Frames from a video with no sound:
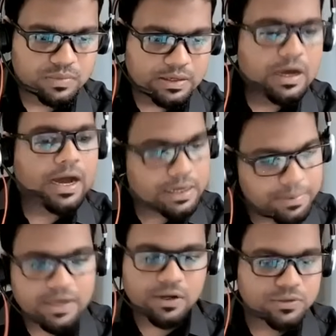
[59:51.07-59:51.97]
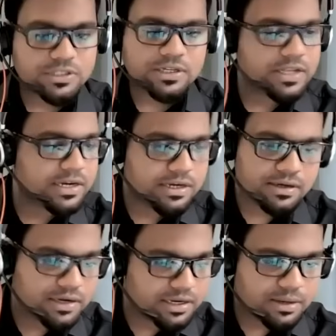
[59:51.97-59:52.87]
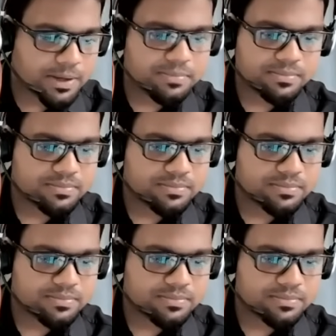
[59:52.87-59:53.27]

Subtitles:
I'll be announcing that, Lena, ma'am.